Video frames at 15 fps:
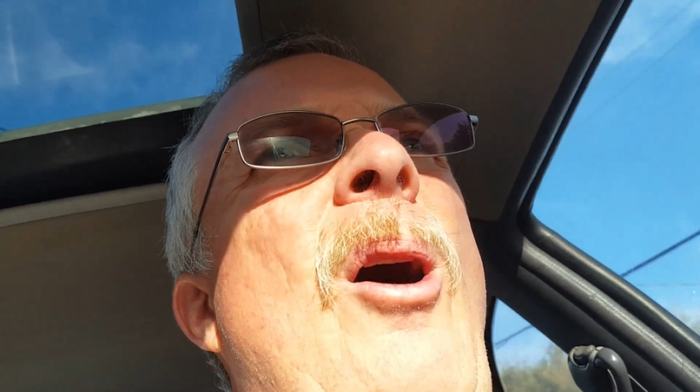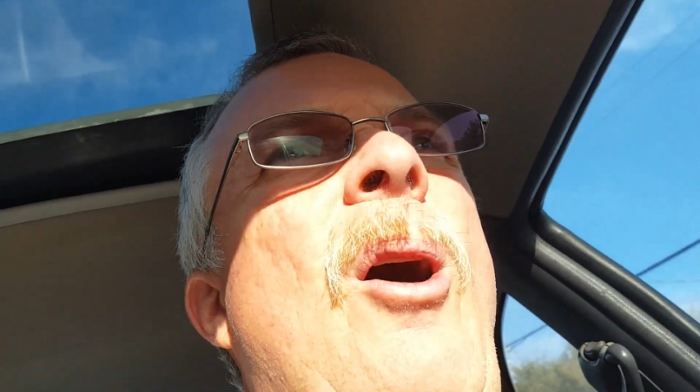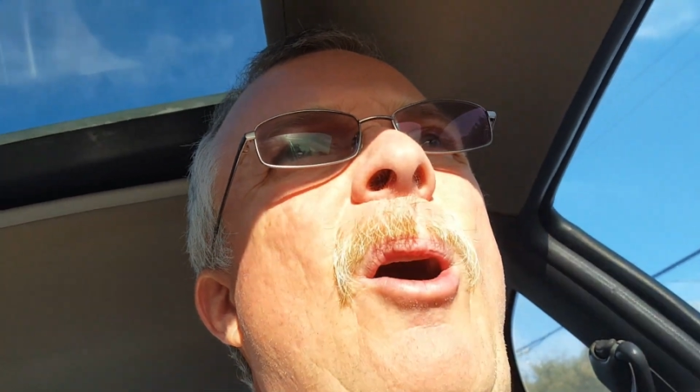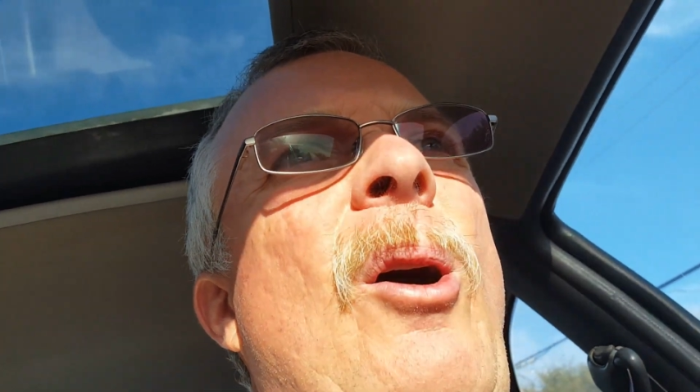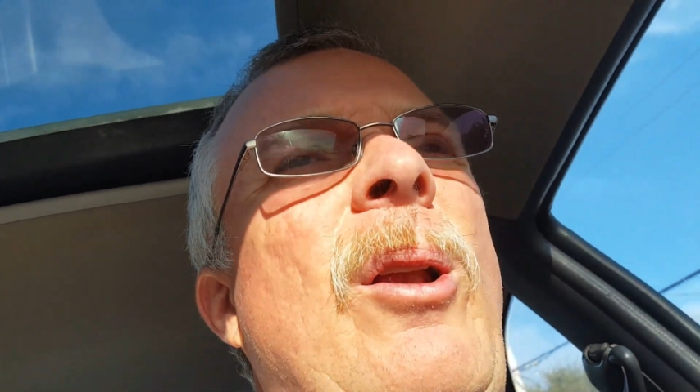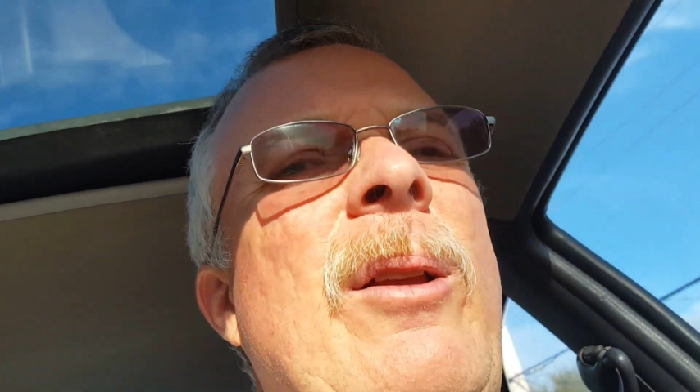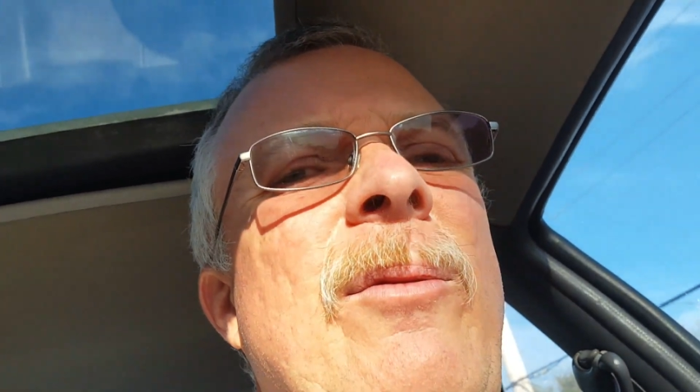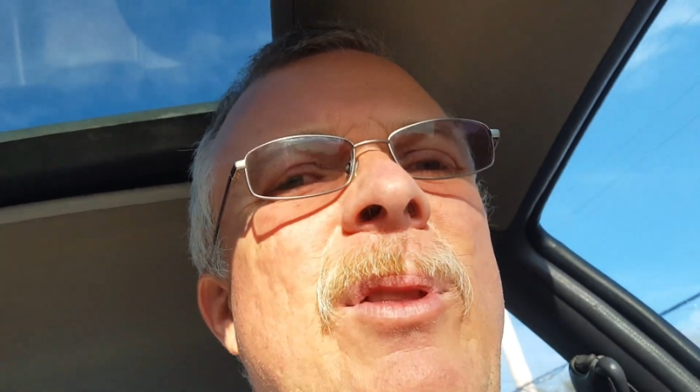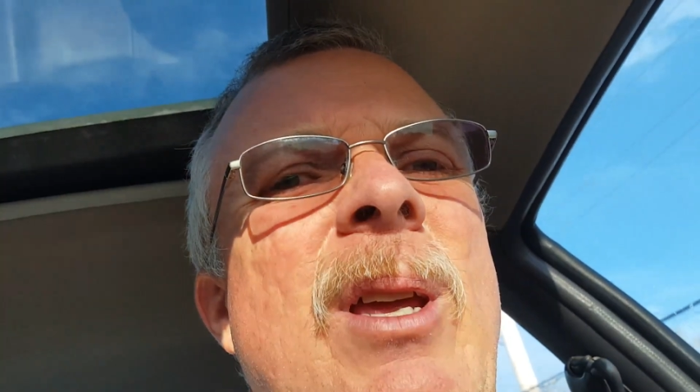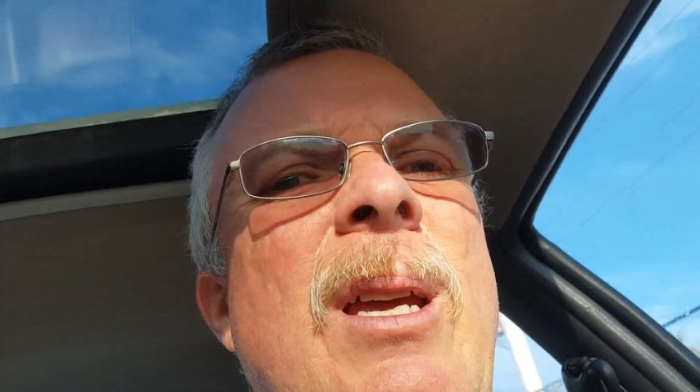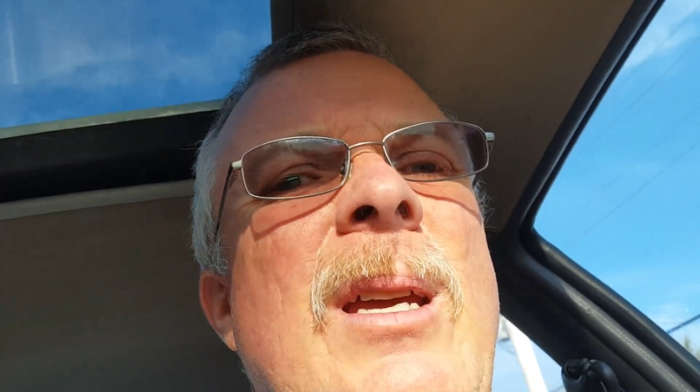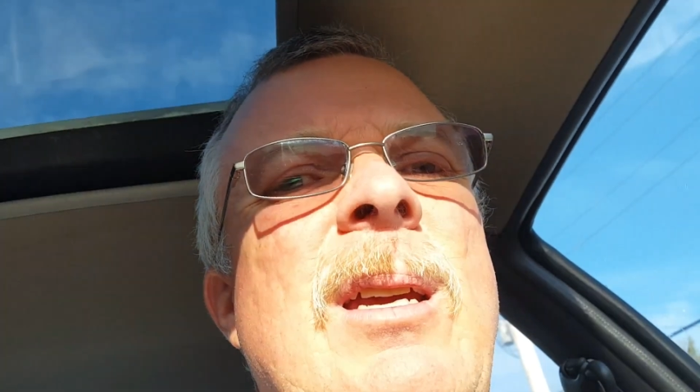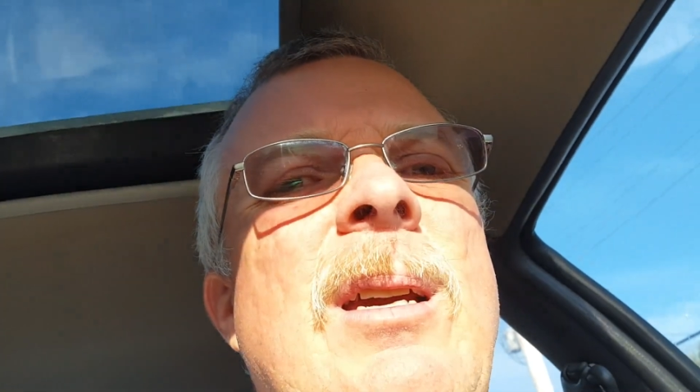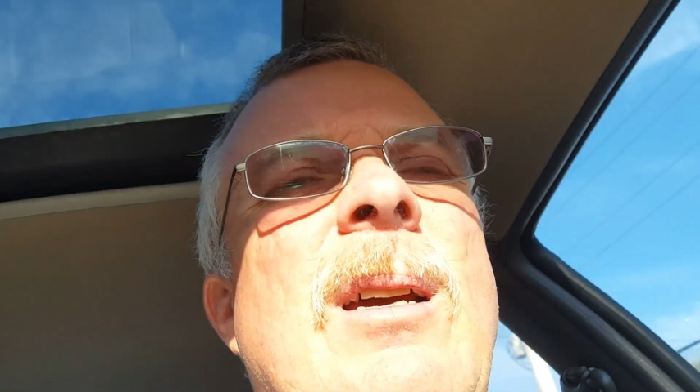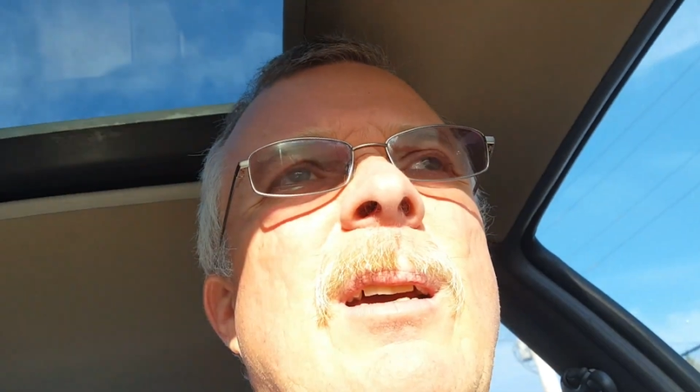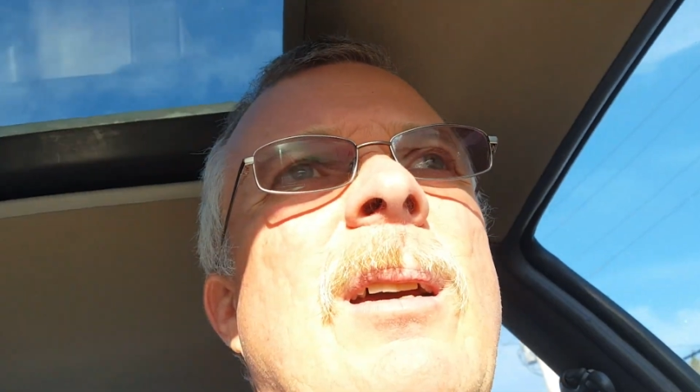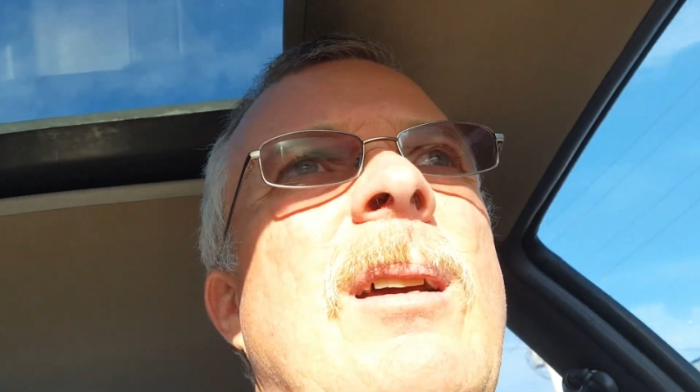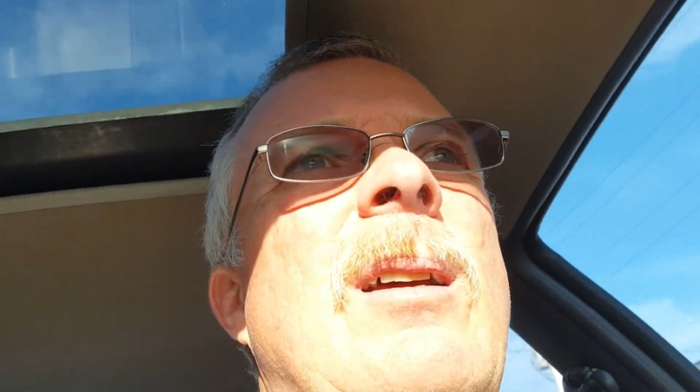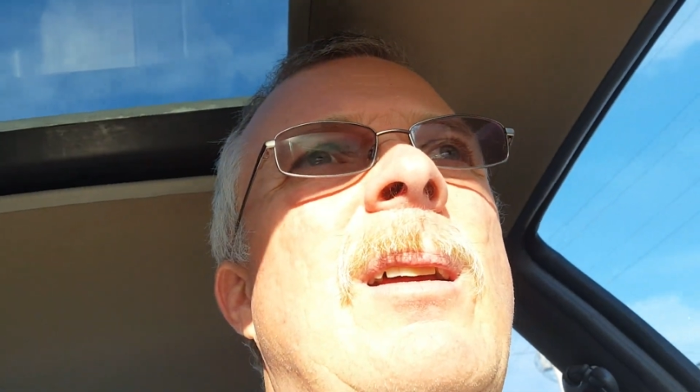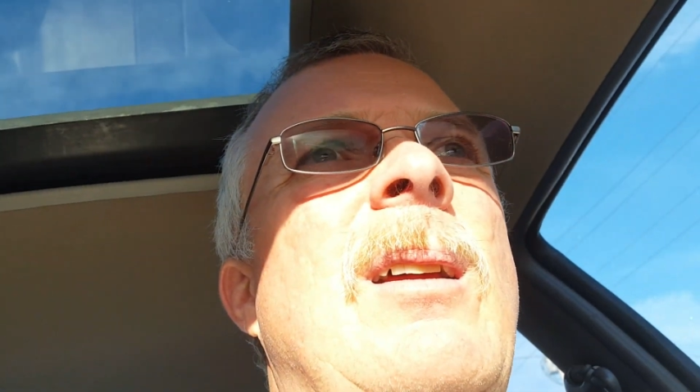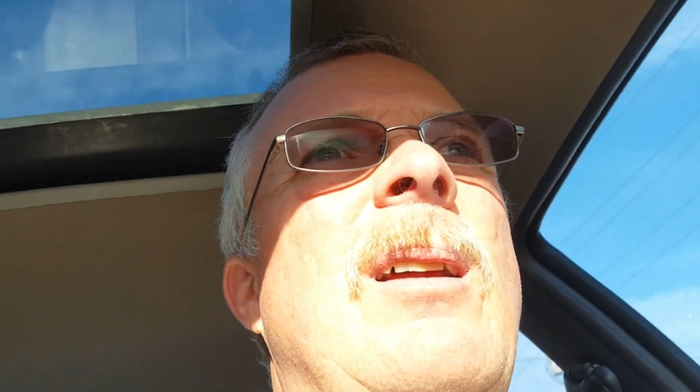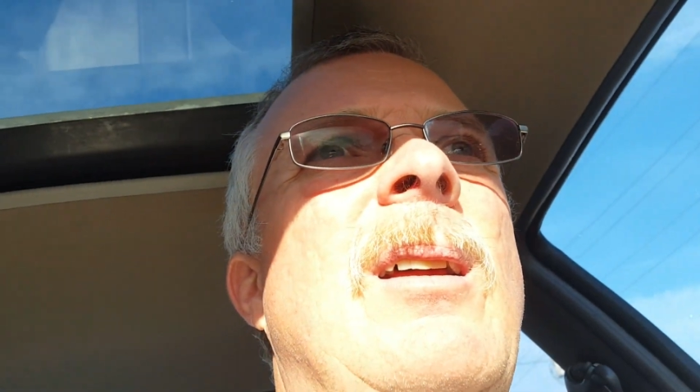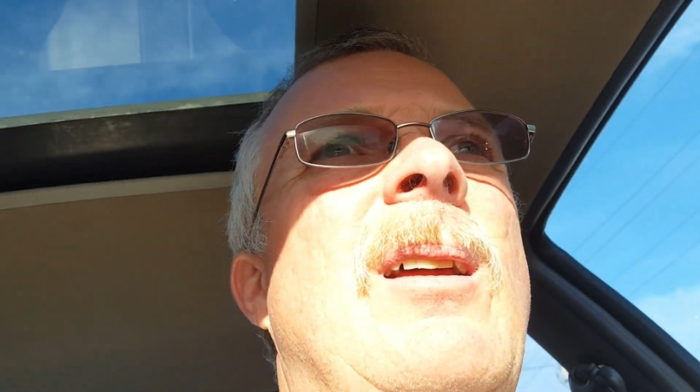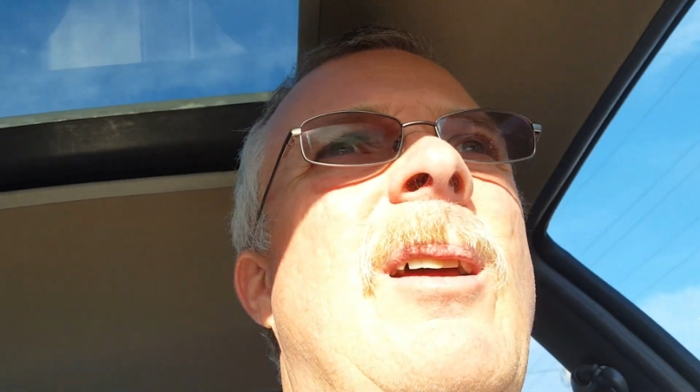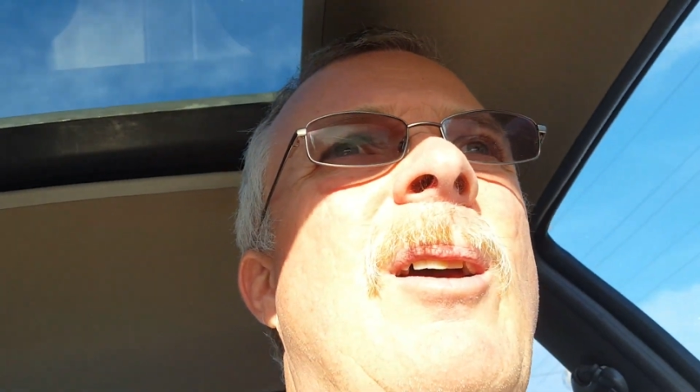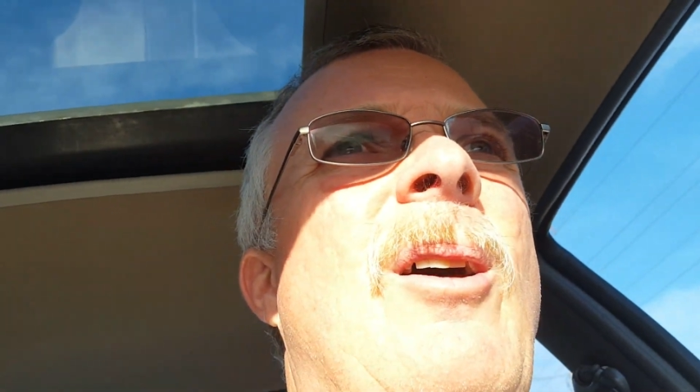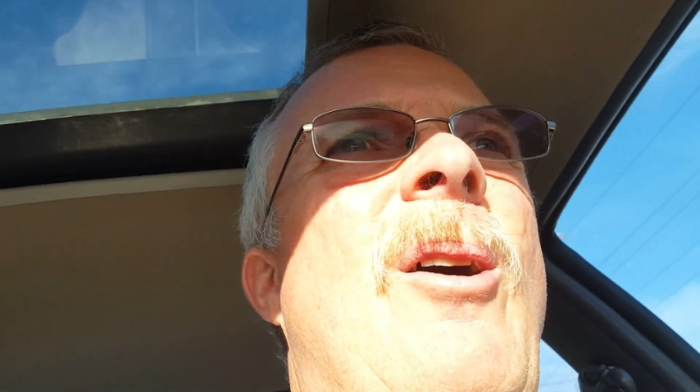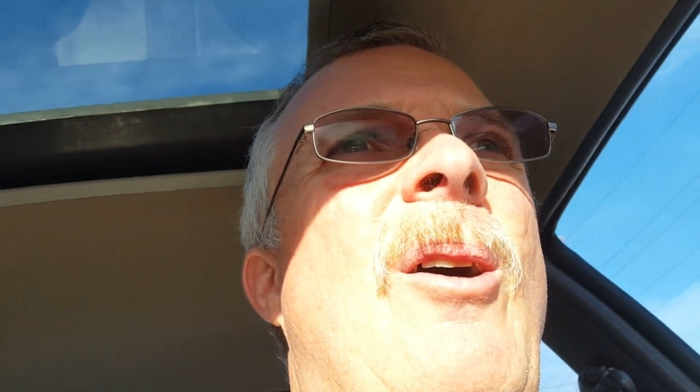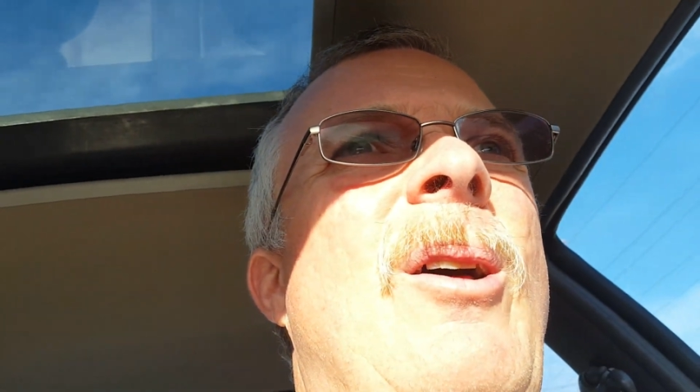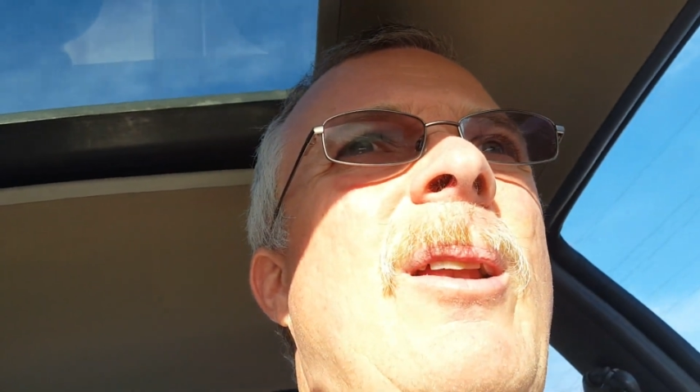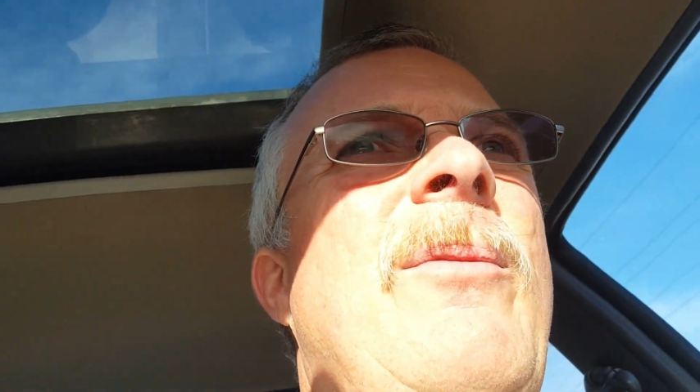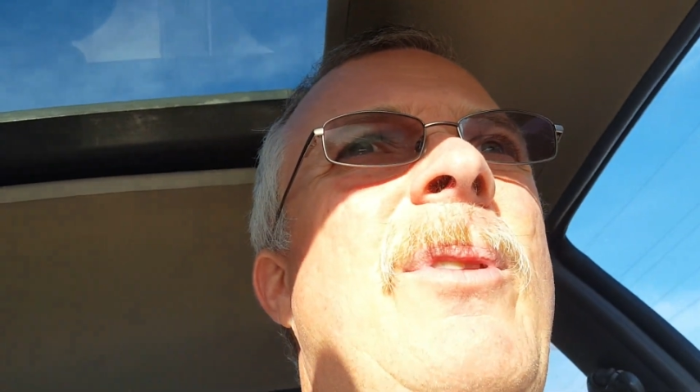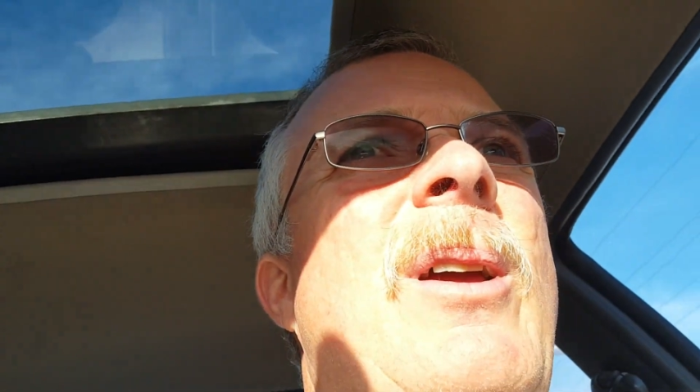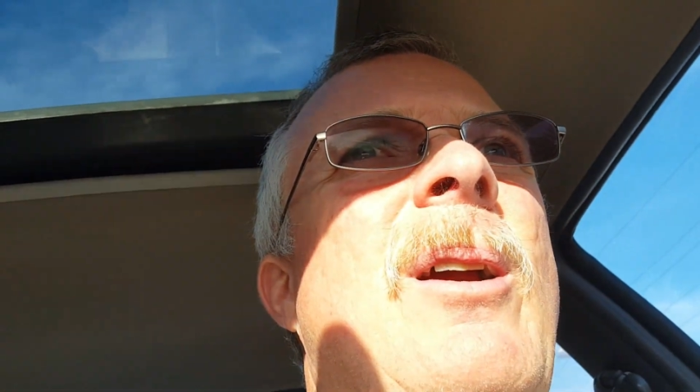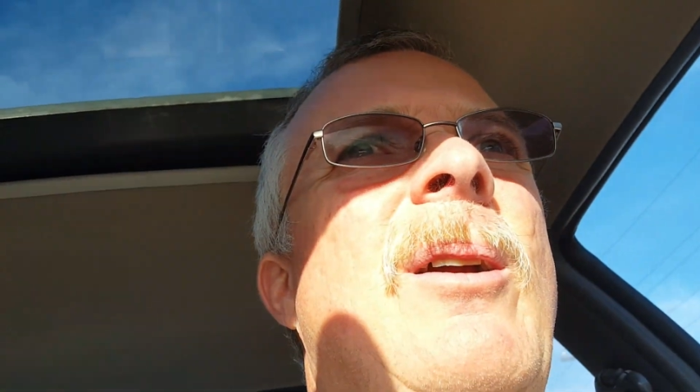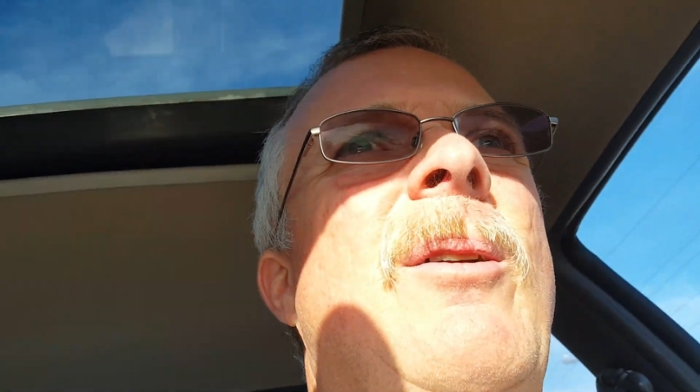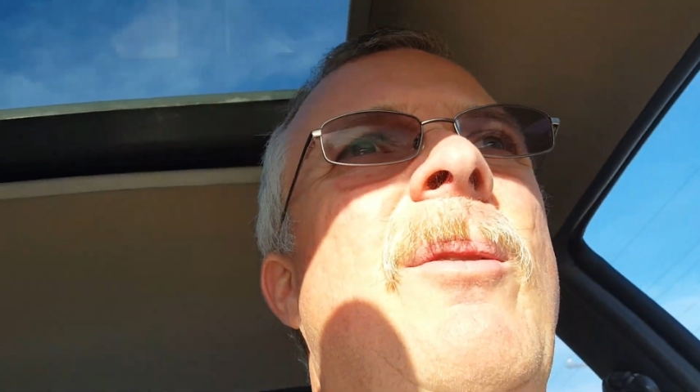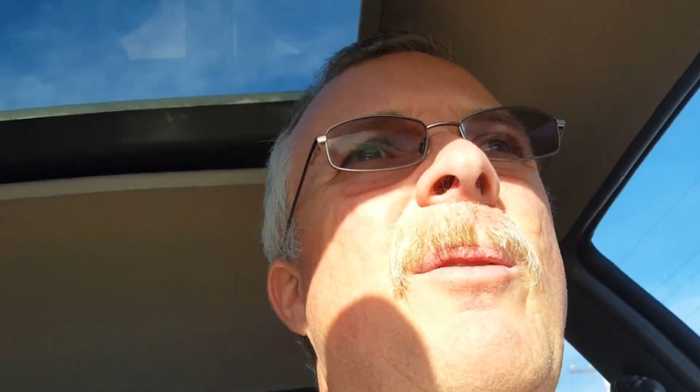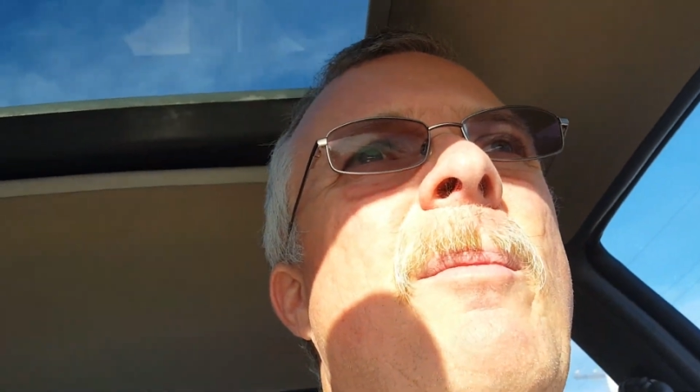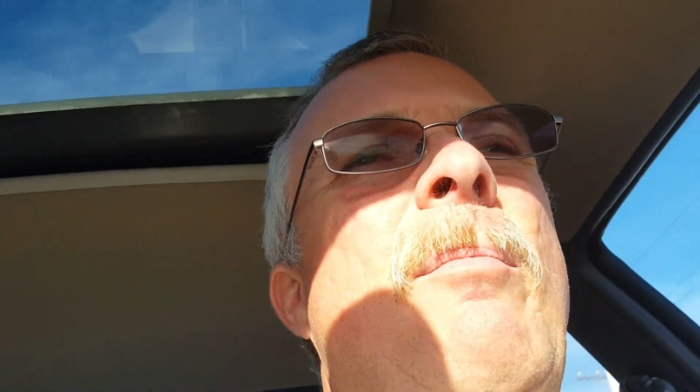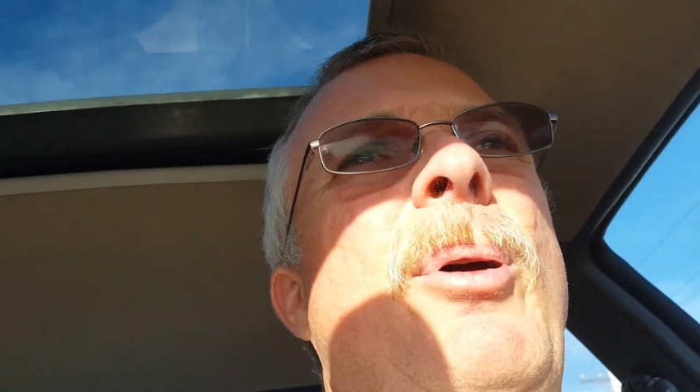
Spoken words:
all of their